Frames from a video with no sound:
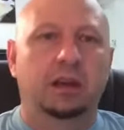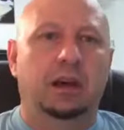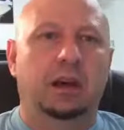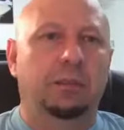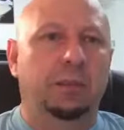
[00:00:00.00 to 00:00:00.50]

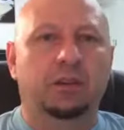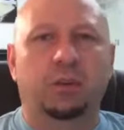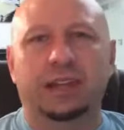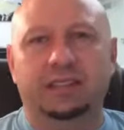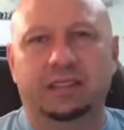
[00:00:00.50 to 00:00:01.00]
um, a
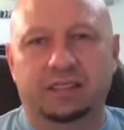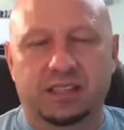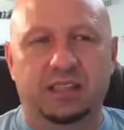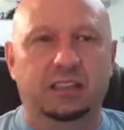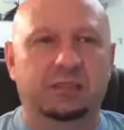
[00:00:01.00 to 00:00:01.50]
chronic
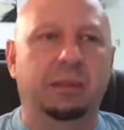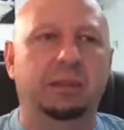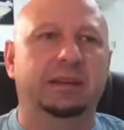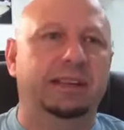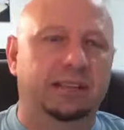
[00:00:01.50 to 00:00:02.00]
disease,
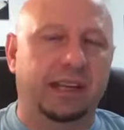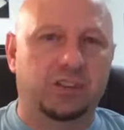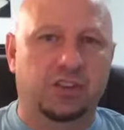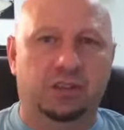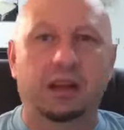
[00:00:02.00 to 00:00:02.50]
maybe an
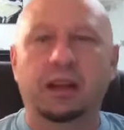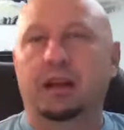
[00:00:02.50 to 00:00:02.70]
addiction.